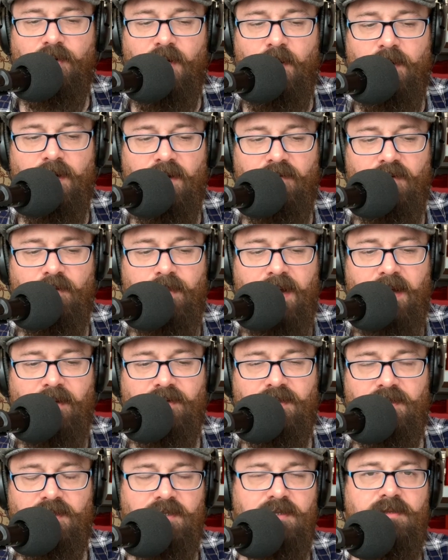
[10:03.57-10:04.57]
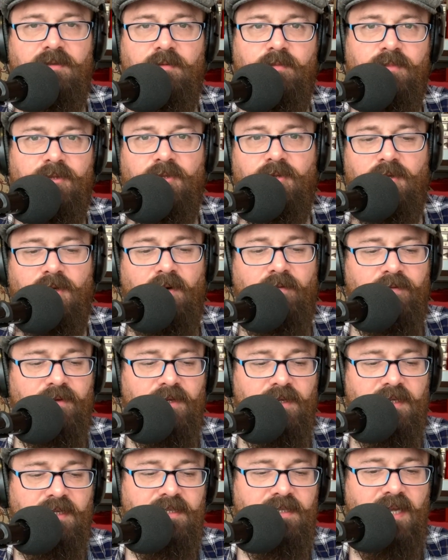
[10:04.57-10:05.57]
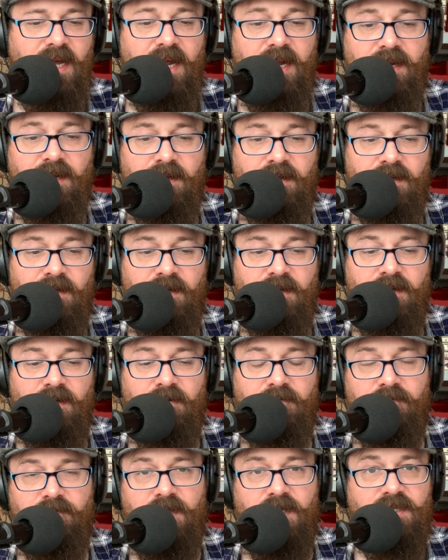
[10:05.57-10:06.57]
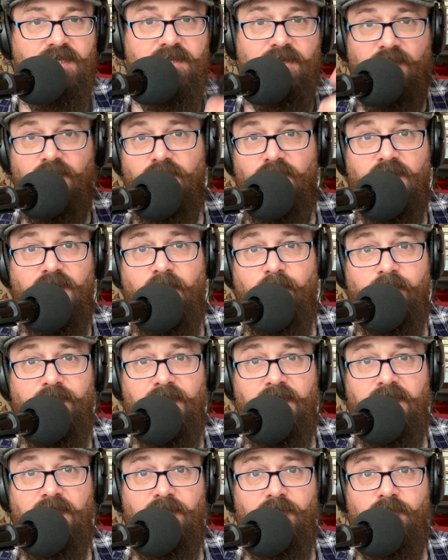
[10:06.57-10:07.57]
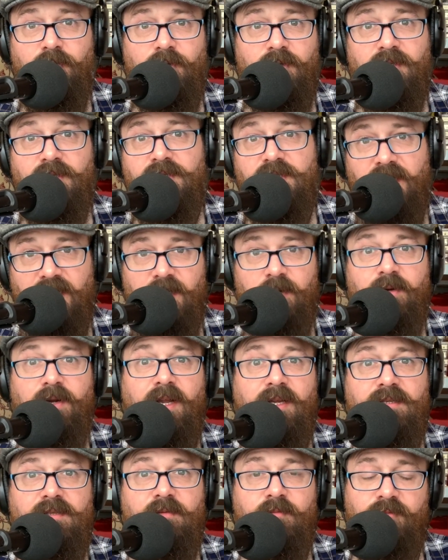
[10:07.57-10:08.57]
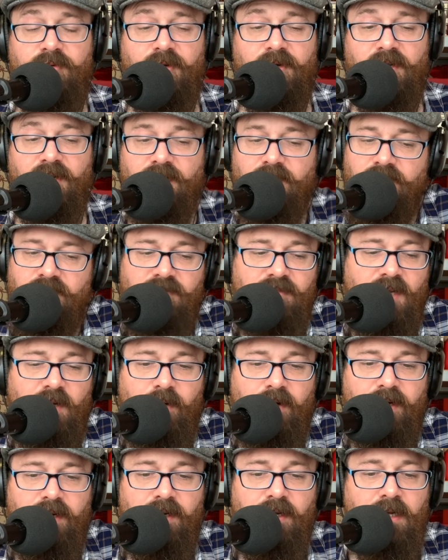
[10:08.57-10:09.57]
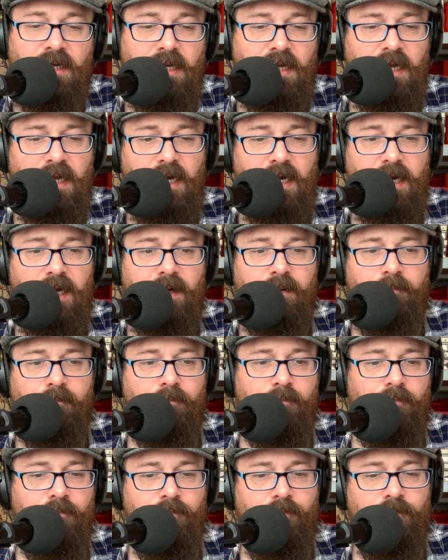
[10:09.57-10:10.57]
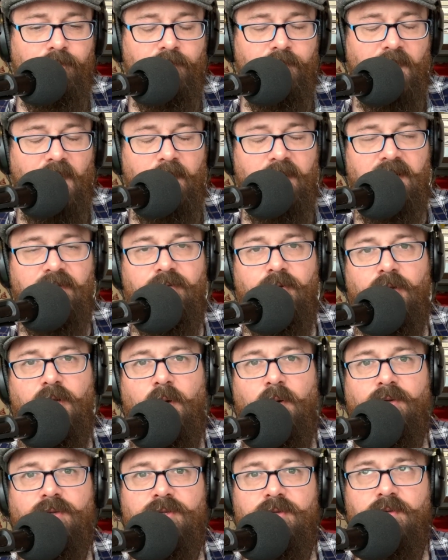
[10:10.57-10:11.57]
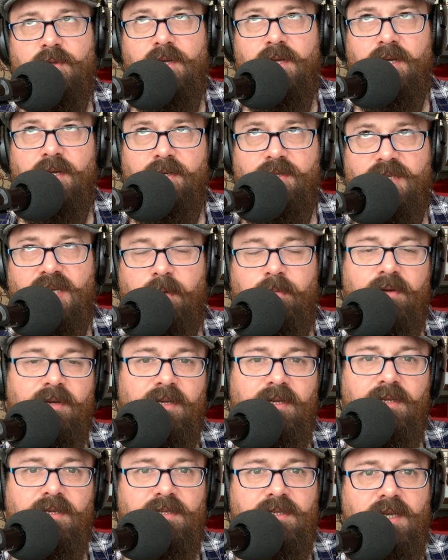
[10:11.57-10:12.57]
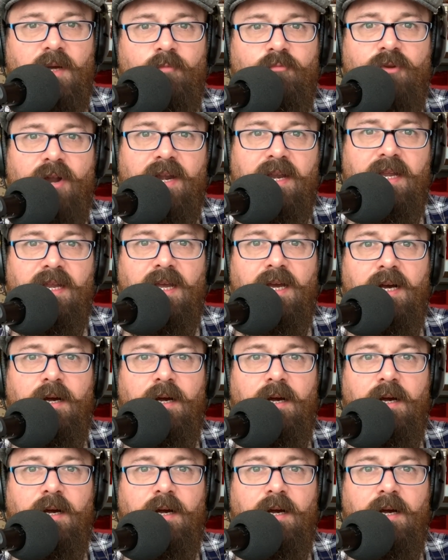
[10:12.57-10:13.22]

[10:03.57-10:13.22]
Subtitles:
know enough about it to confidently say this is a good company who can sell you an excellent product. No idea. I mean, if you go onto the Learn Japanese subreddit,